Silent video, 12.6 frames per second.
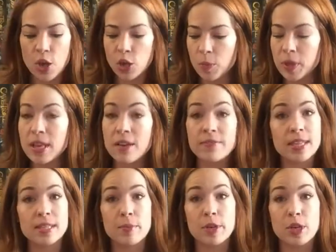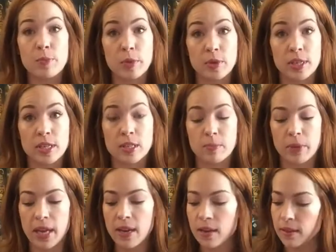You put that face up in your building display